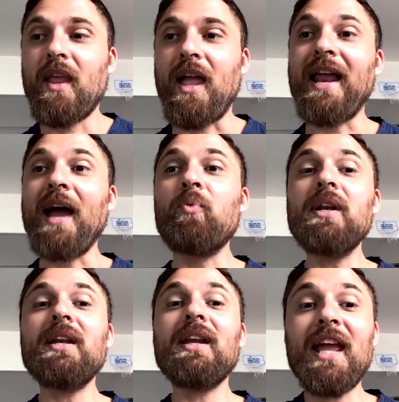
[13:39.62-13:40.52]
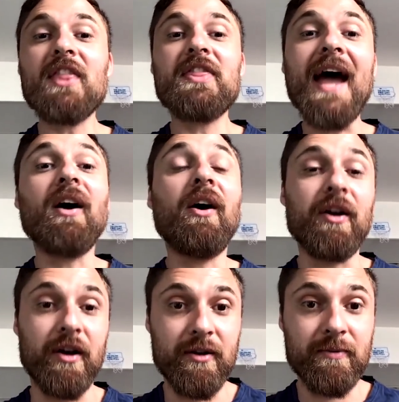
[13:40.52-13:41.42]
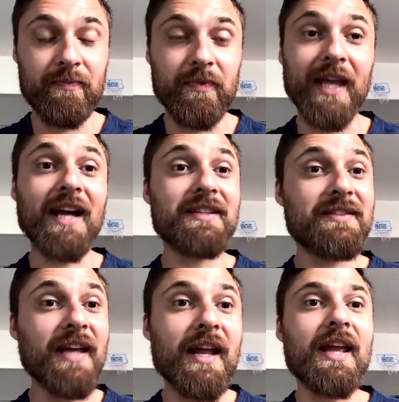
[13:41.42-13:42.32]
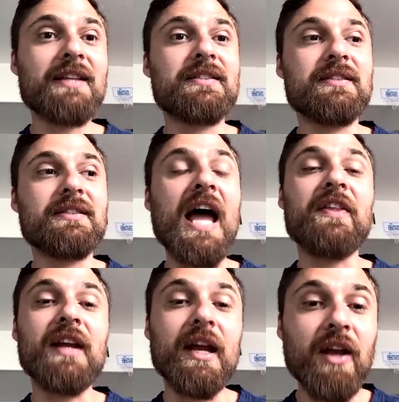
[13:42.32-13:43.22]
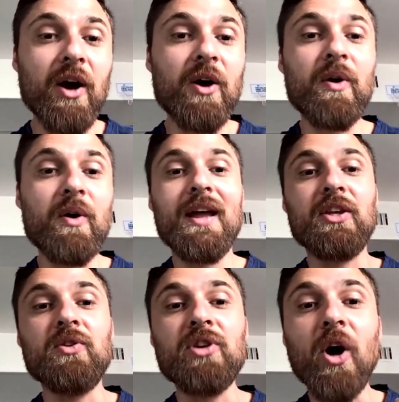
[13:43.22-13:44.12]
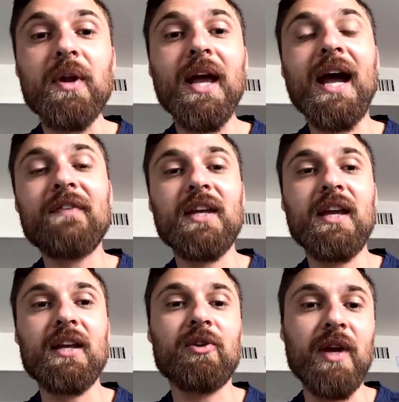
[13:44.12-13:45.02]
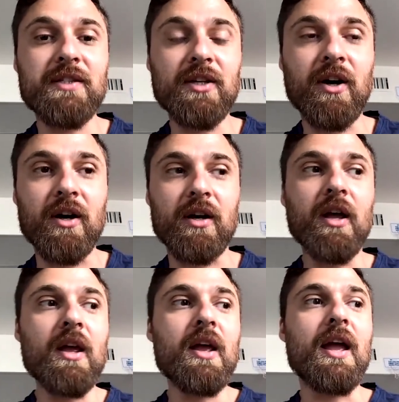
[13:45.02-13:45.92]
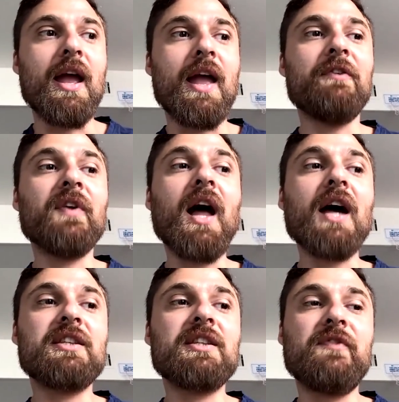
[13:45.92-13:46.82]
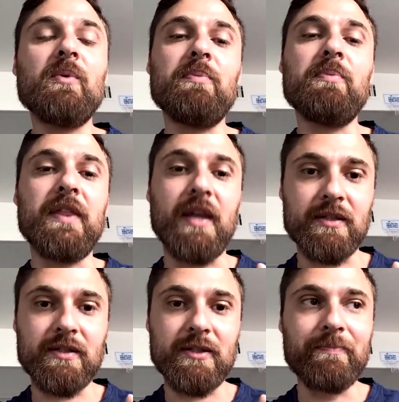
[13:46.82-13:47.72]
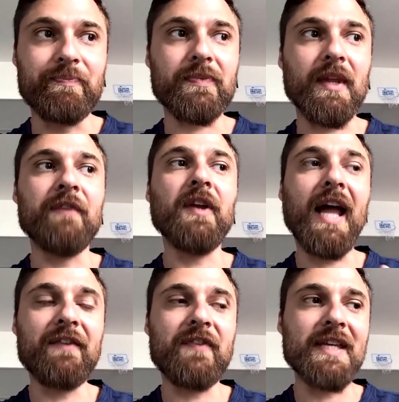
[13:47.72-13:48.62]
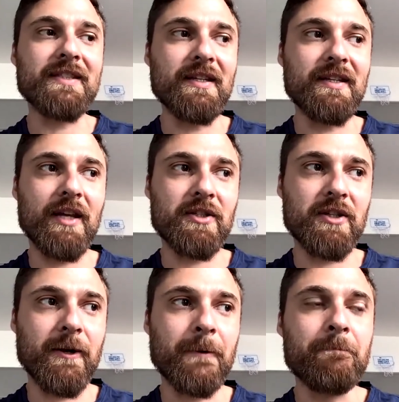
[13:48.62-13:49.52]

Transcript: and I wouldn't hit that hard. Like I said, it's now that I know, you don't have to hit crazy hard. And the philosophy would be this: if a life is in danger,